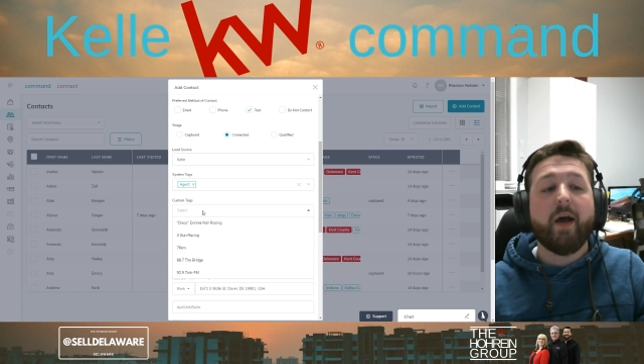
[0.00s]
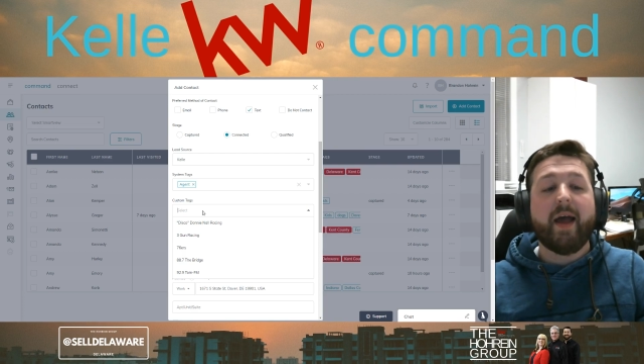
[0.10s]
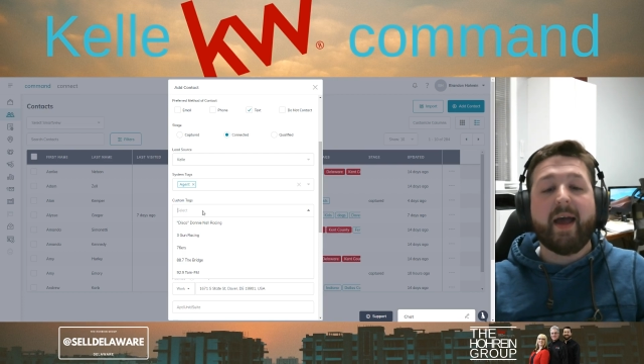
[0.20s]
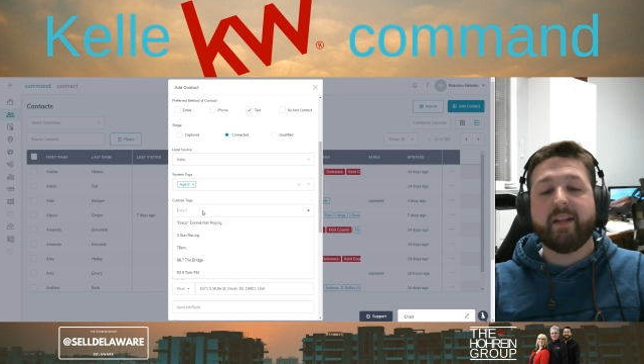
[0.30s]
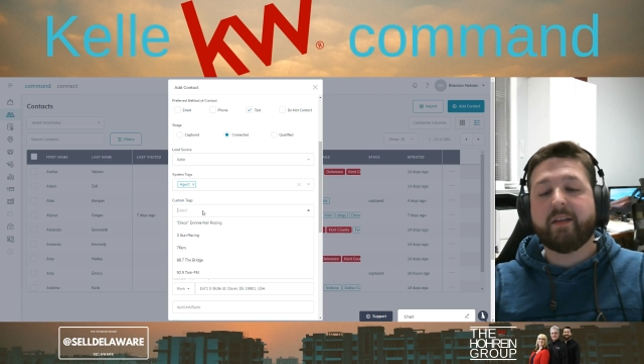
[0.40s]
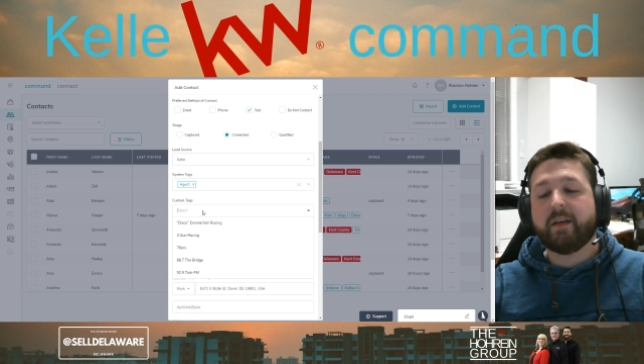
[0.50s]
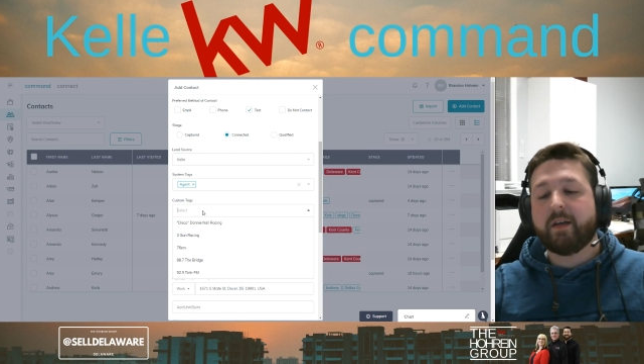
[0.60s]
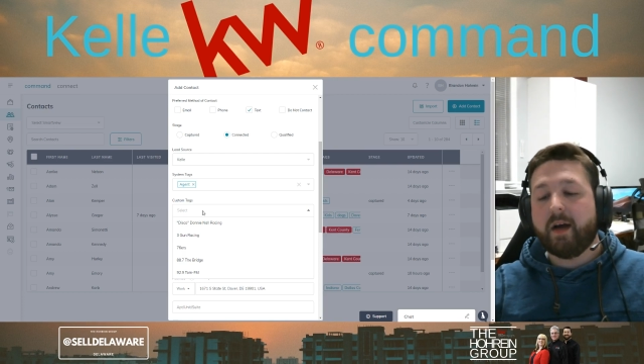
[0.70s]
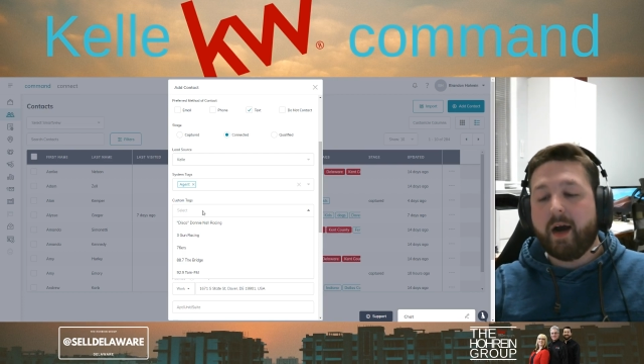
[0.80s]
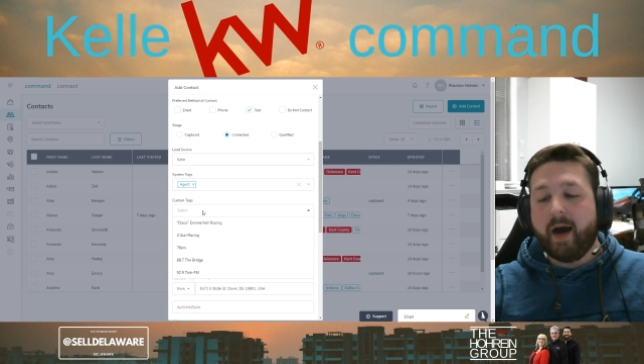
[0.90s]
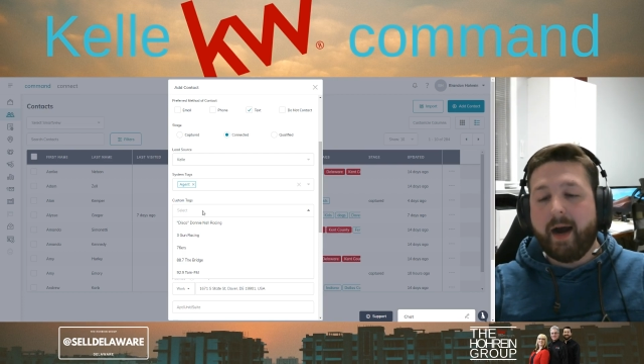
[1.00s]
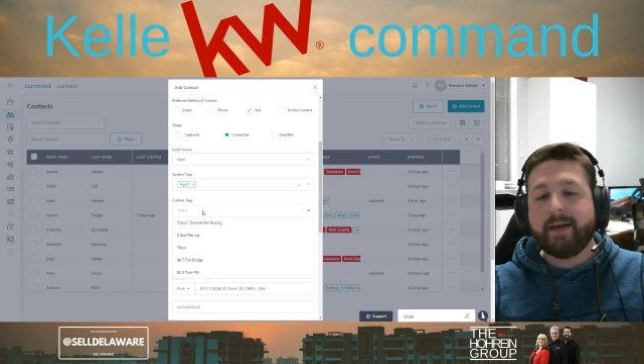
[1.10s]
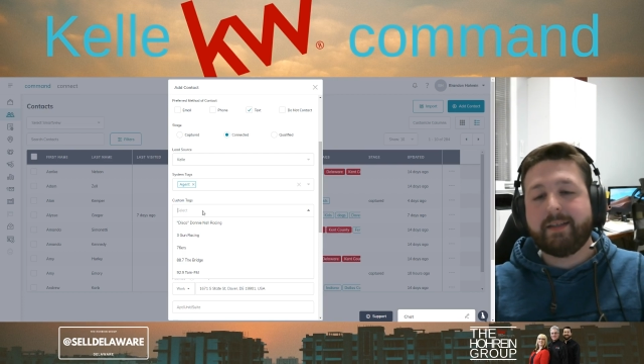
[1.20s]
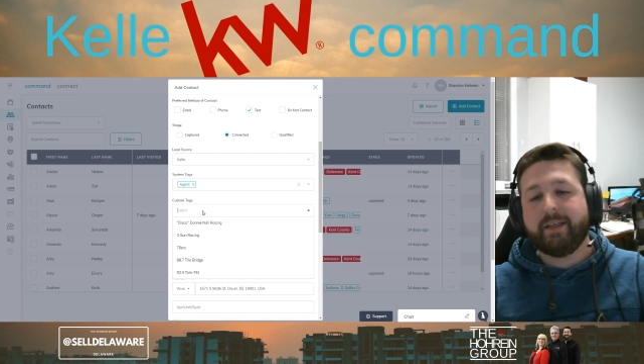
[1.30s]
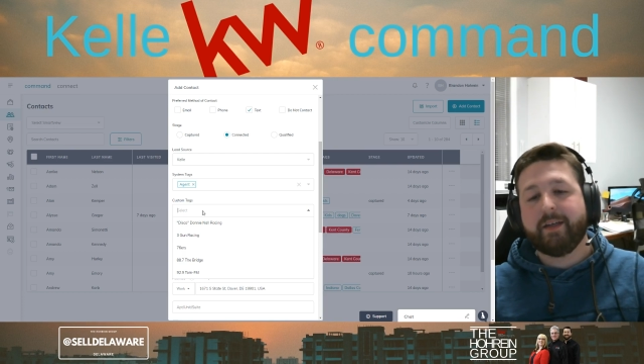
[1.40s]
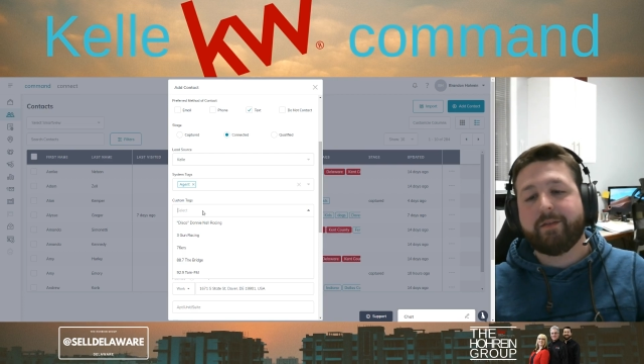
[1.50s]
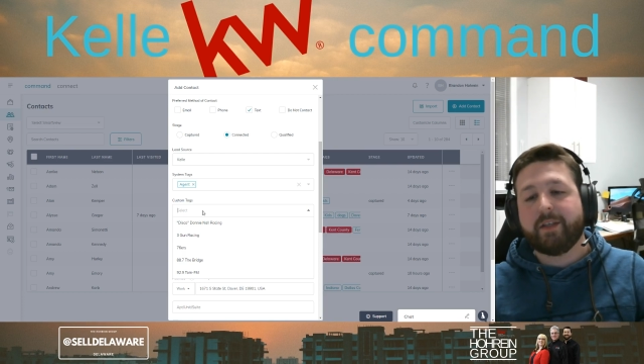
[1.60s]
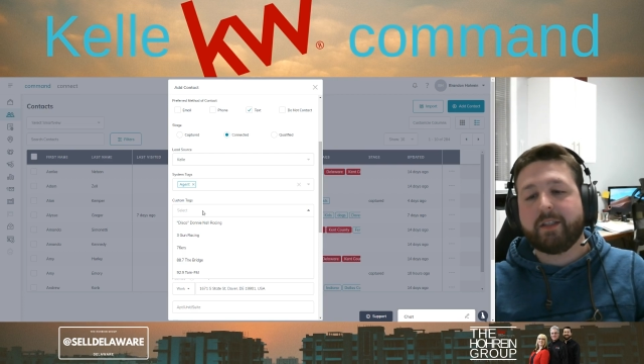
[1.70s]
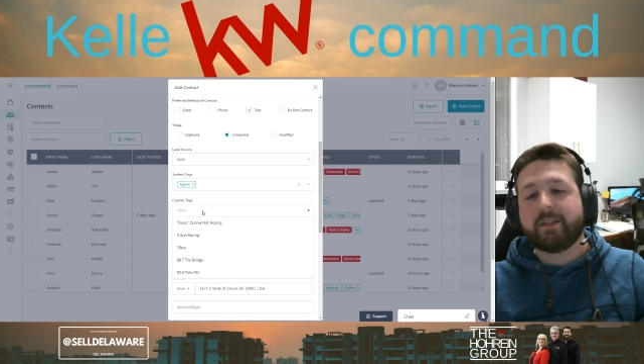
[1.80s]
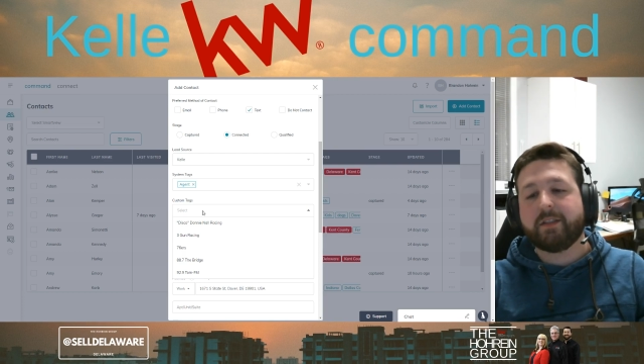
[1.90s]
And the idea of
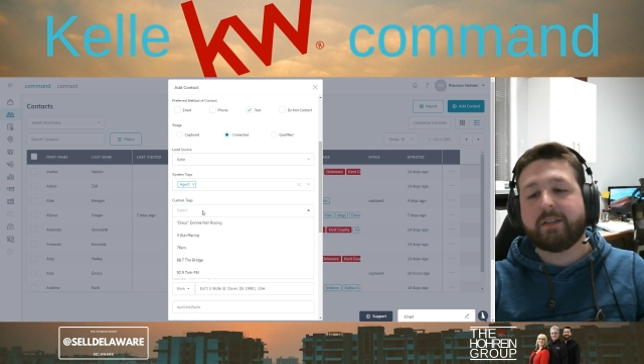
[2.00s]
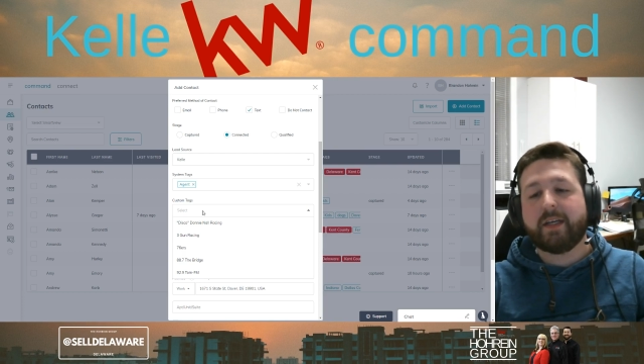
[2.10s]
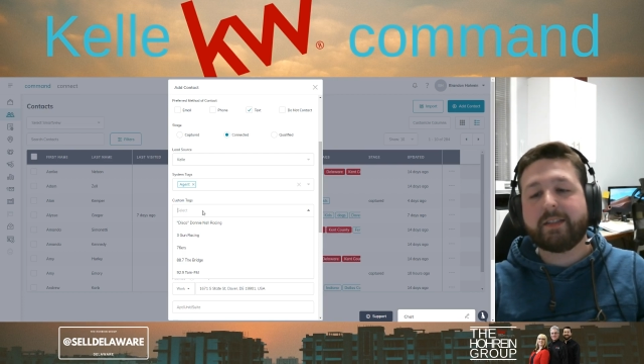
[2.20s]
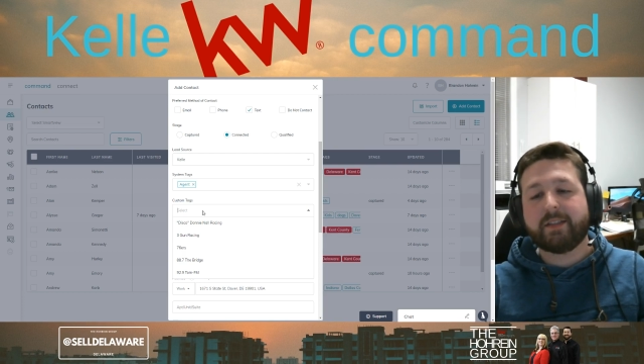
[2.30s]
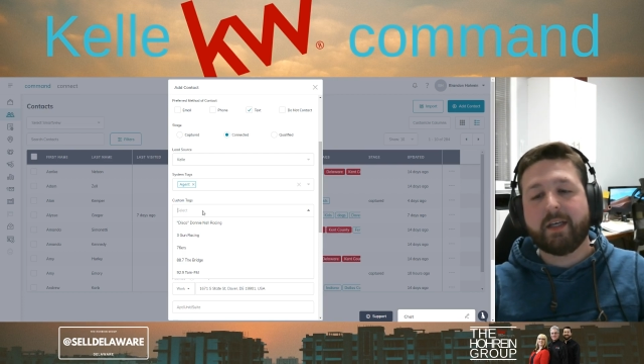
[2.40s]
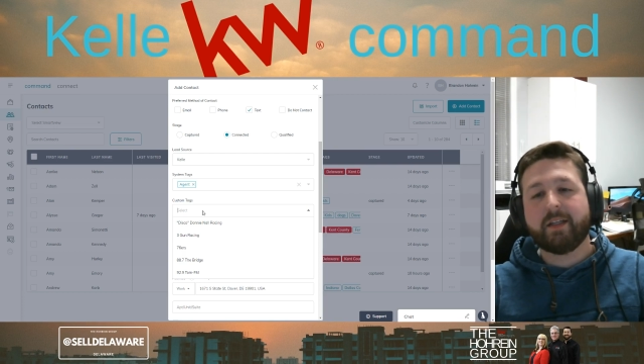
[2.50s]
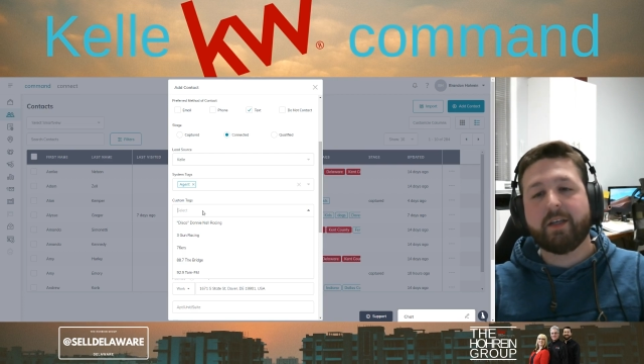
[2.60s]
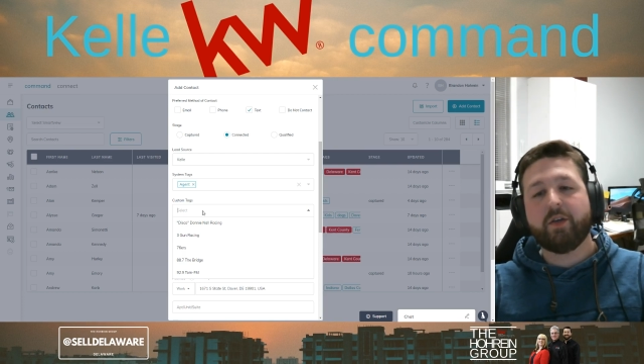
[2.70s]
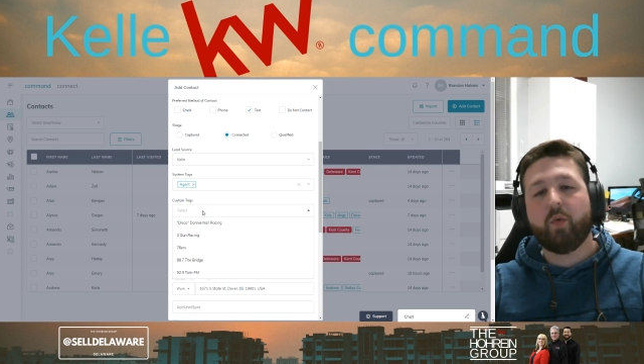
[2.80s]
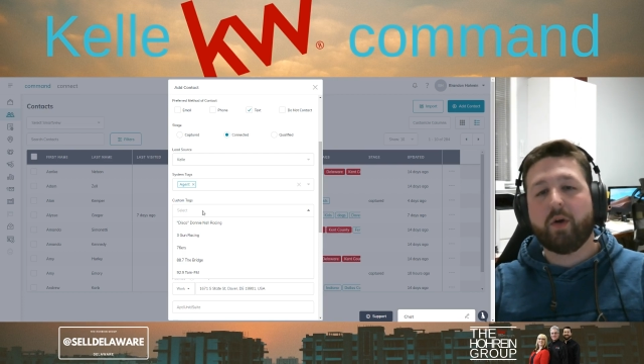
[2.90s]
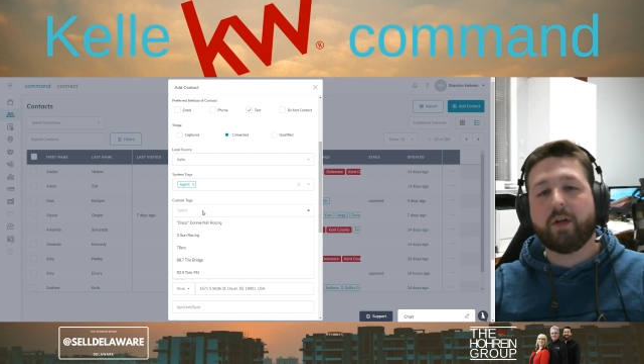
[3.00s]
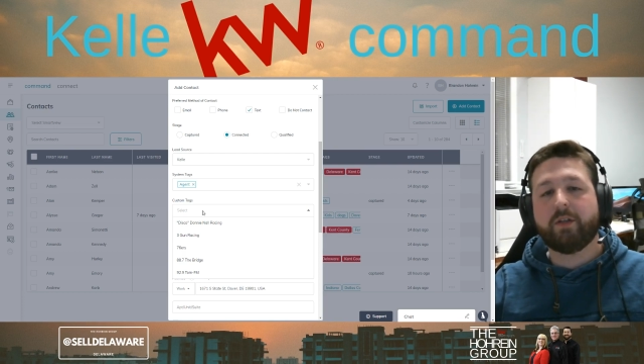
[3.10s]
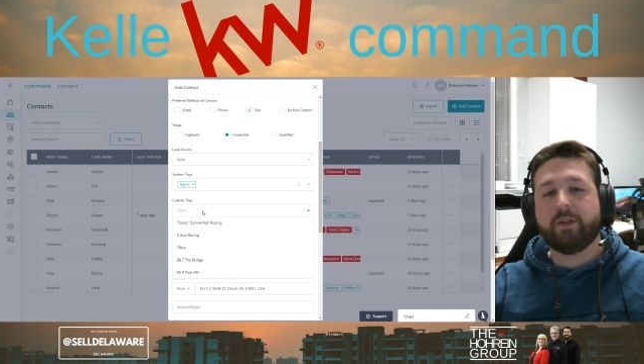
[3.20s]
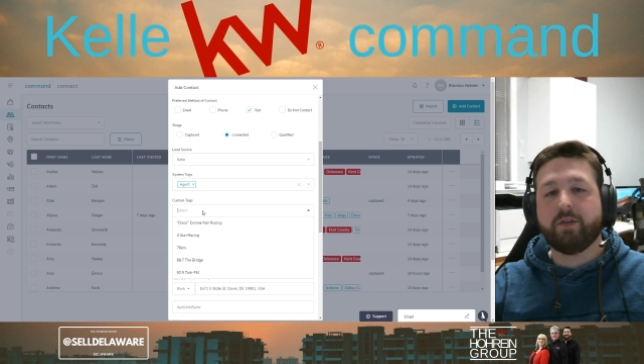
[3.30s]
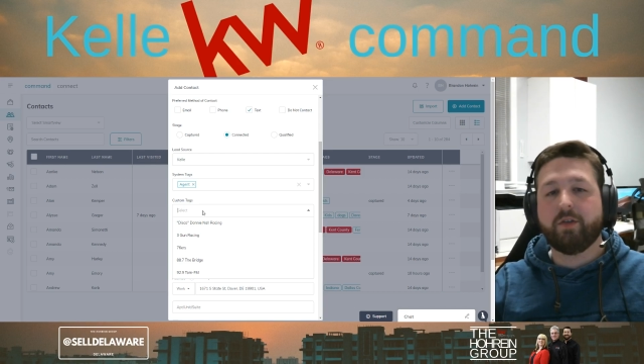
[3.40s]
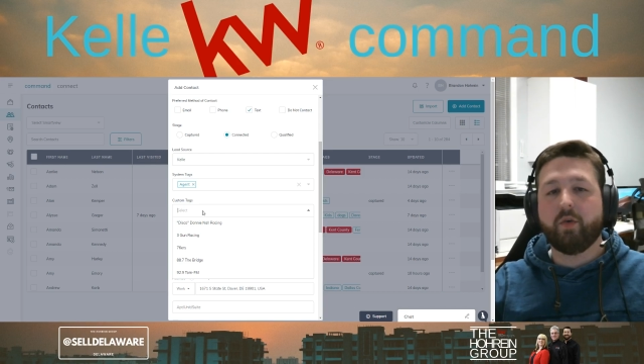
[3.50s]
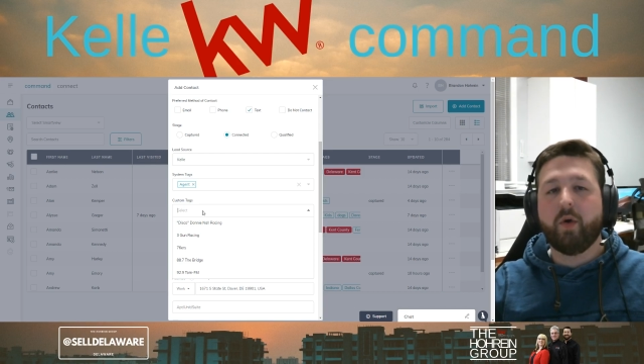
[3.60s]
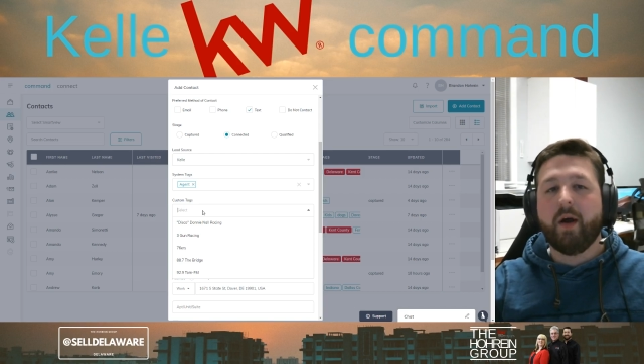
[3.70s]
this is, let's say that you want to do